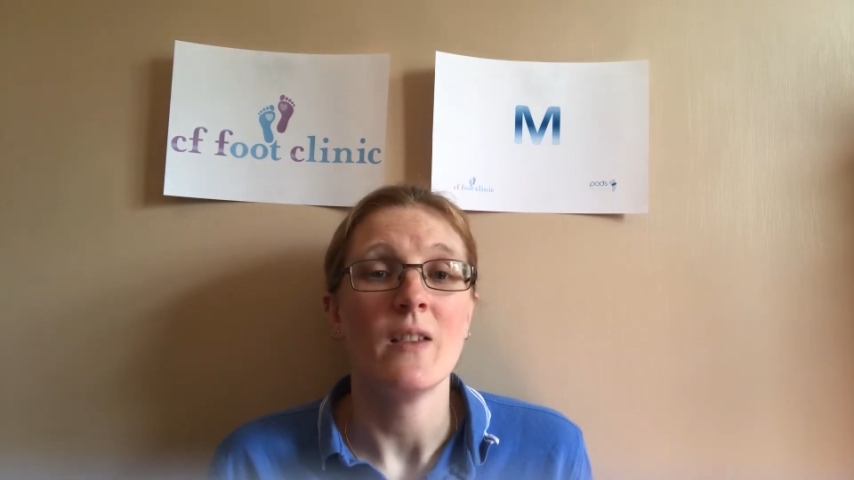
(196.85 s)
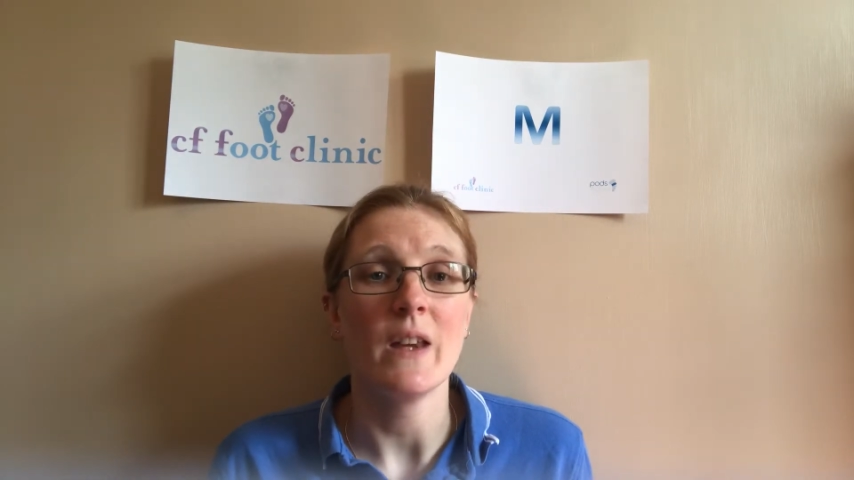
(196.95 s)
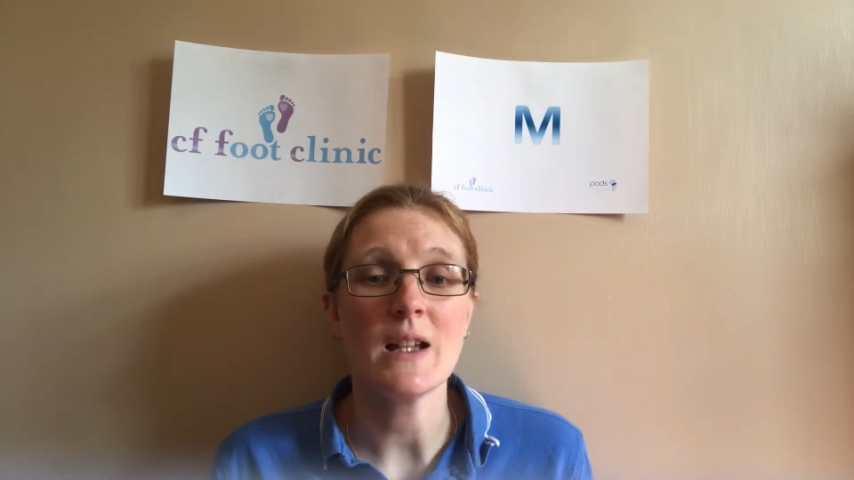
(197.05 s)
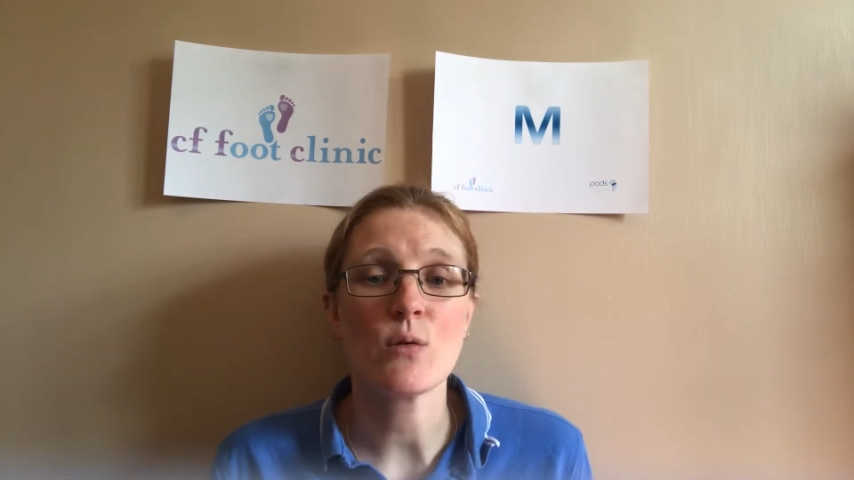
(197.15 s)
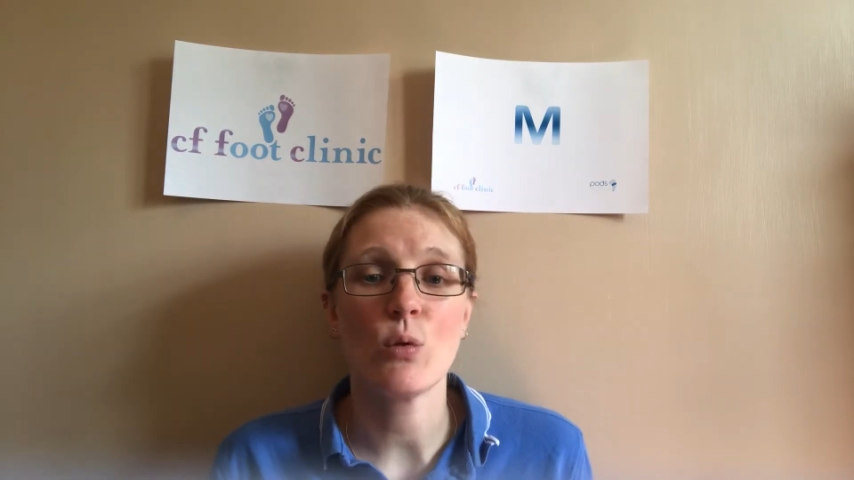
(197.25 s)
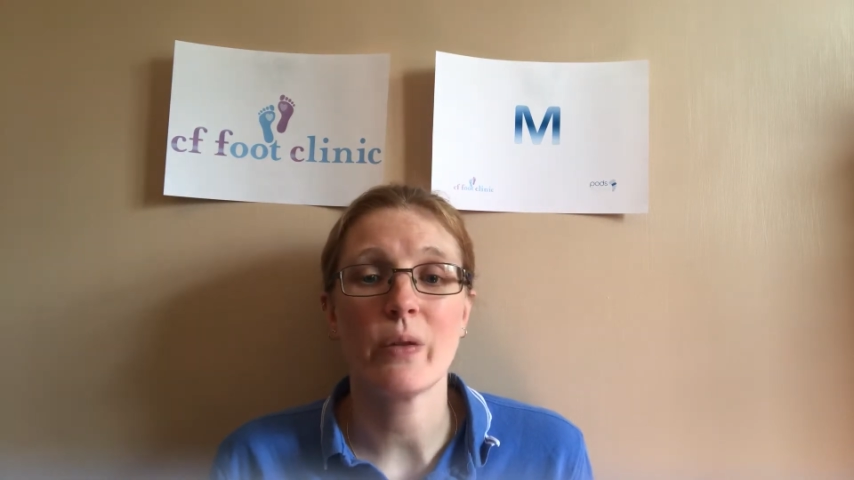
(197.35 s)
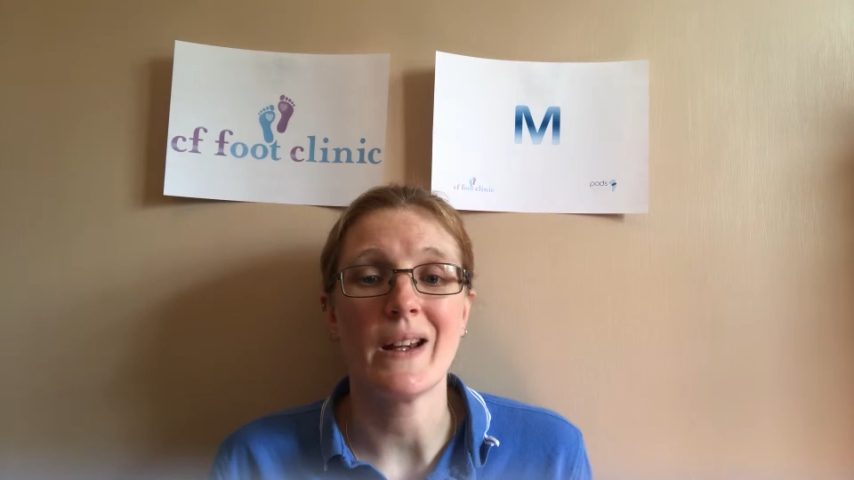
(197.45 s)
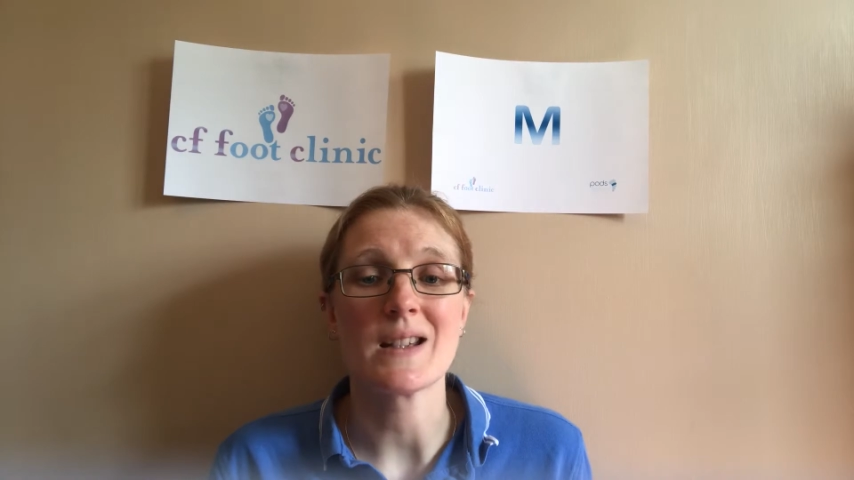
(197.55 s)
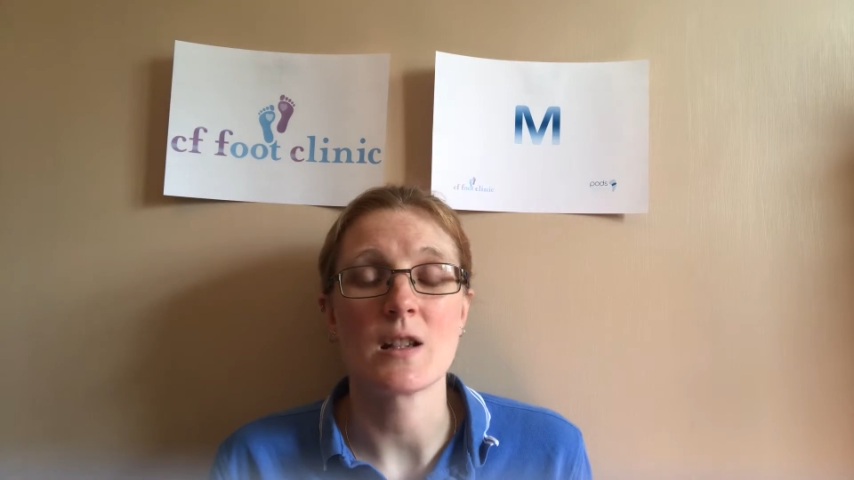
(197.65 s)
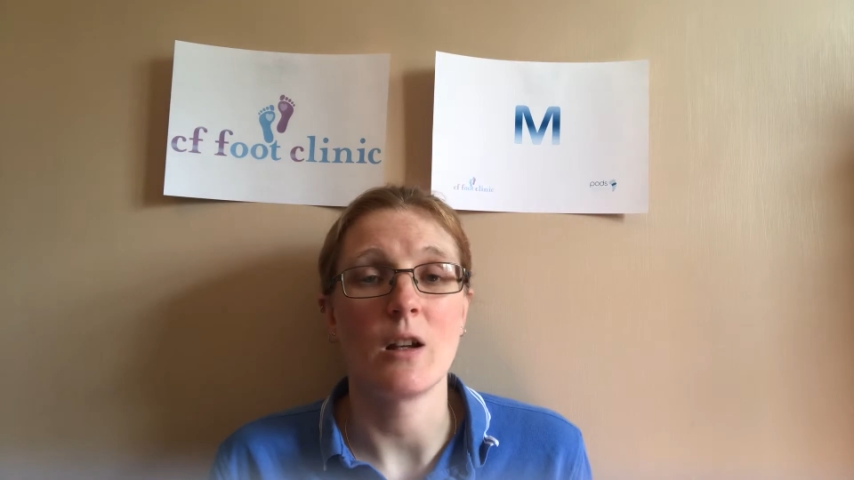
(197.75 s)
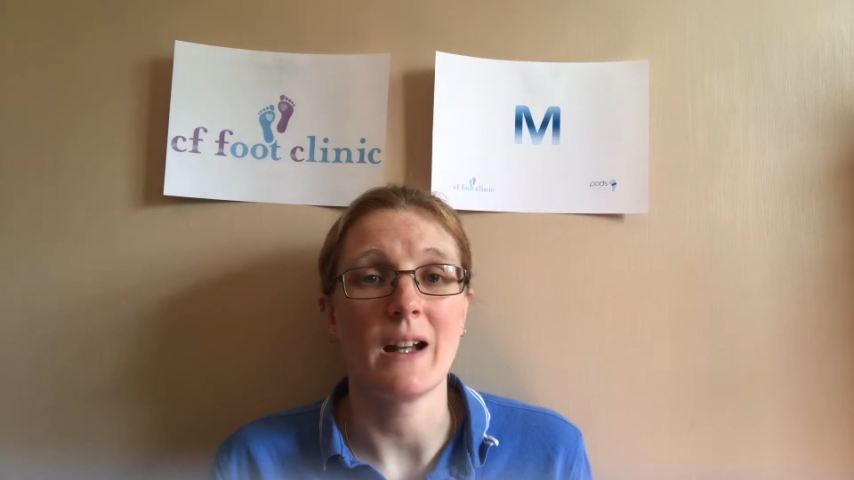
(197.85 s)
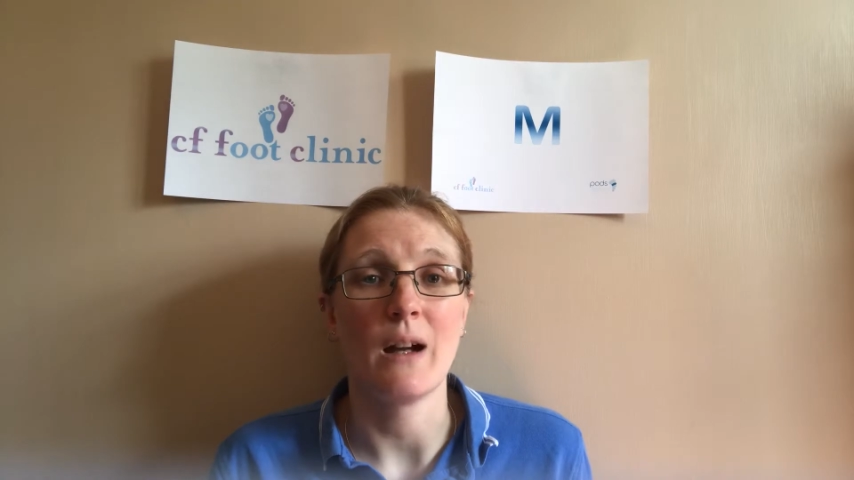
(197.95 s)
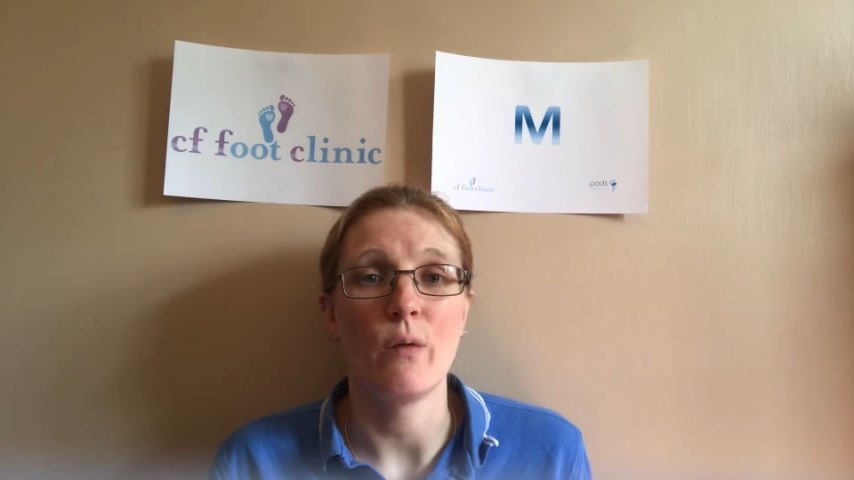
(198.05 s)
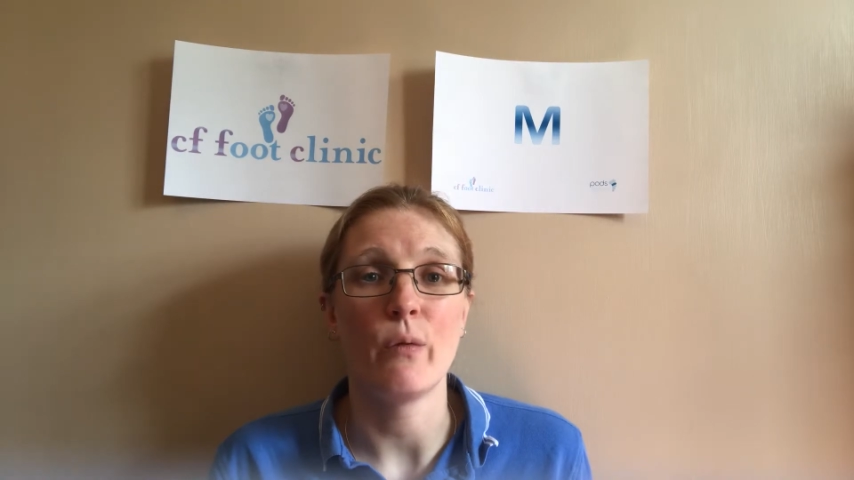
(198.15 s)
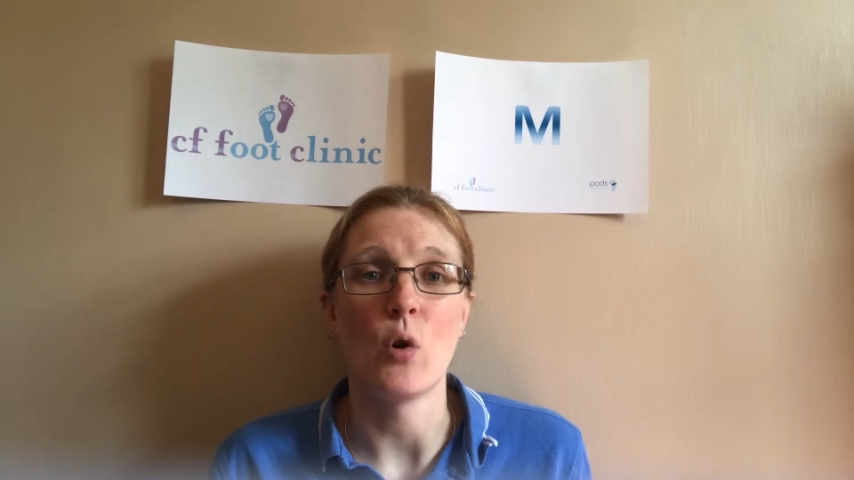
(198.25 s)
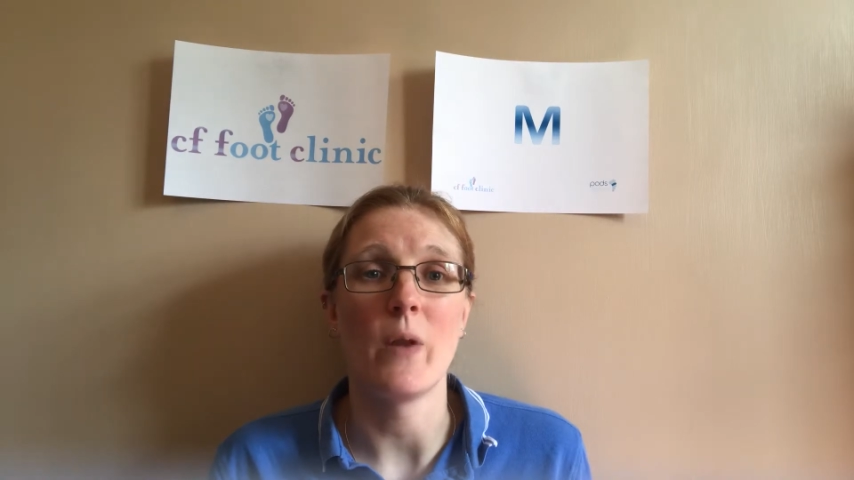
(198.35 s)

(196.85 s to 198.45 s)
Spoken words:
These are all things to look out for,